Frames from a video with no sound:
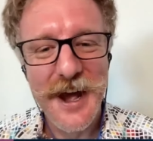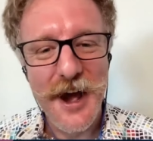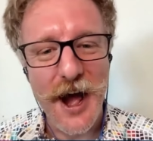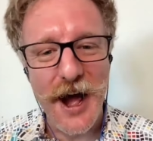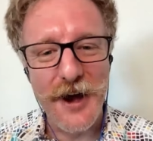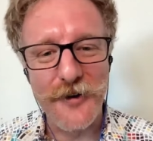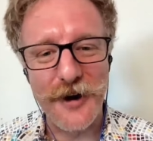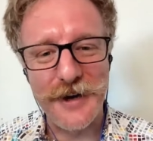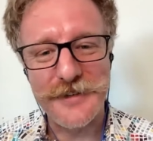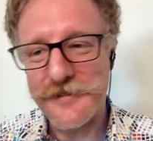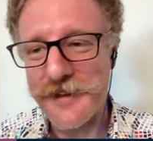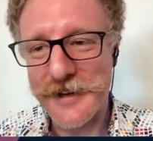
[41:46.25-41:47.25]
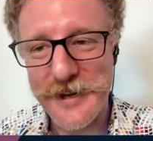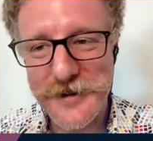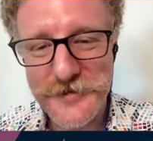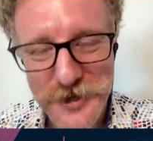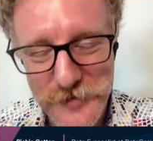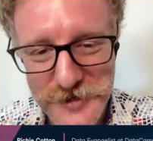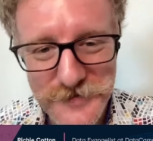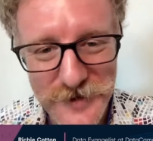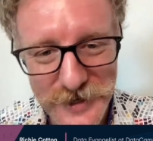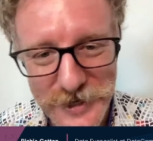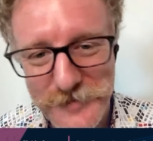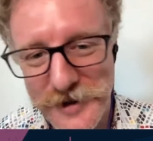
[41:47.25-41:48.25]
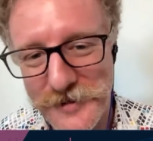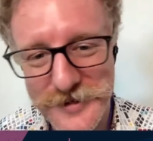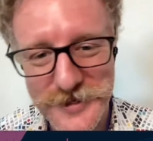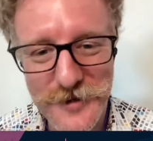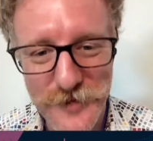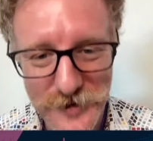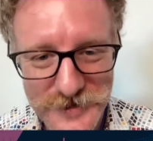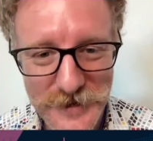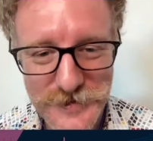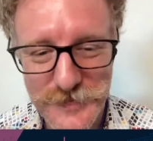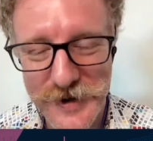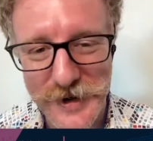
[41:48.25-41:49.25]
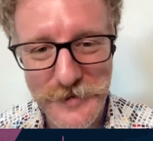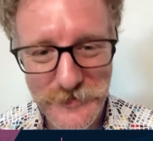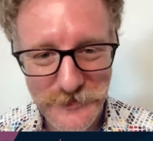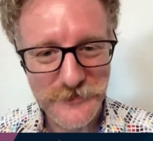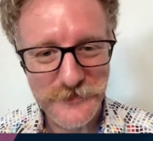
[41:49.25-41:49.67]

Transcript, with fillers: Uh, all right. Thank you so much for coming on the show, Bruce. That was brilliant.